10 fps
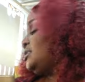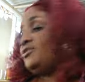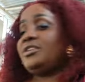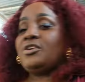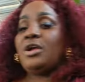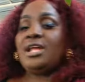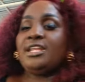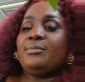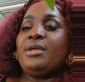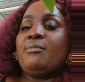See the colour
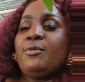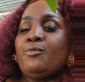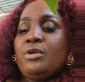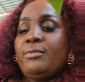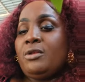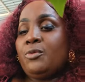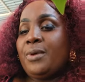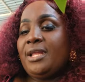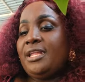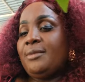they make me, when I look
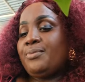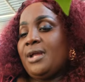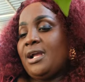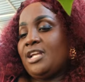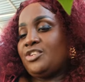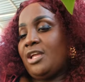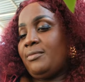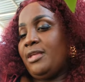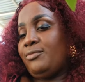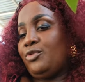on them planka shot
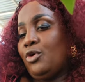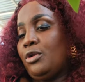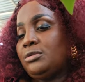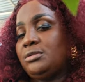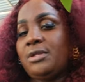them dull.